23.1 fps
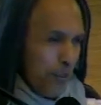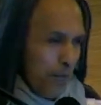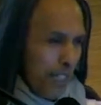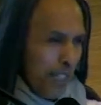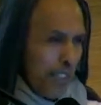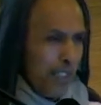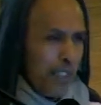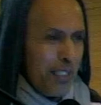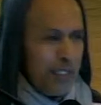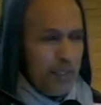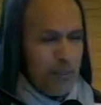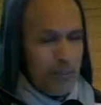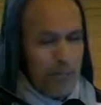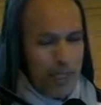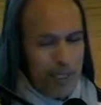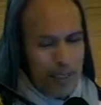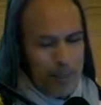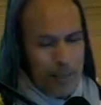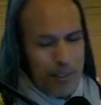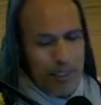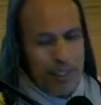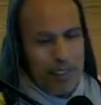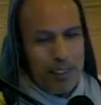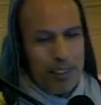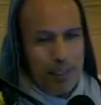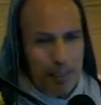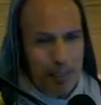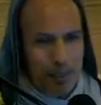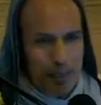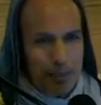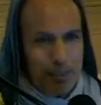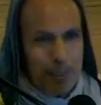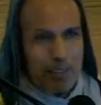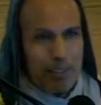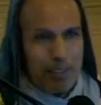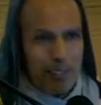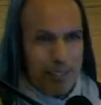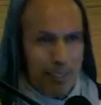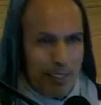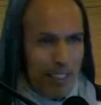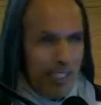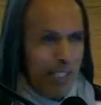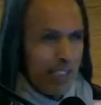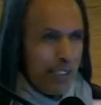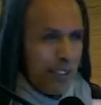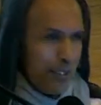the body and the Bhagavad Gita and this
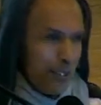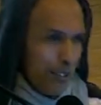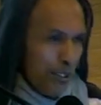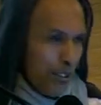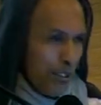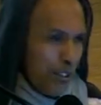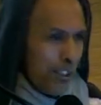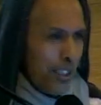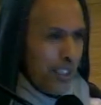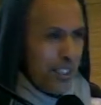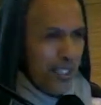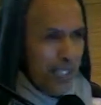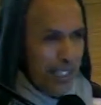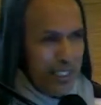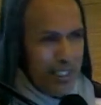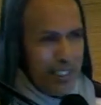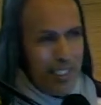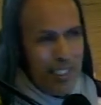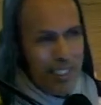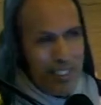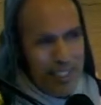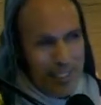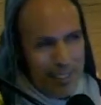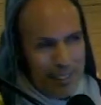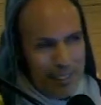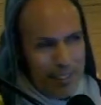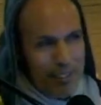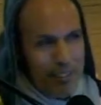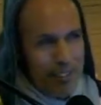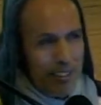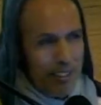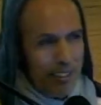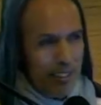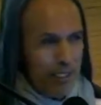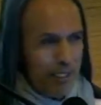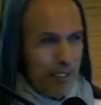and that and Lord Chaitanya and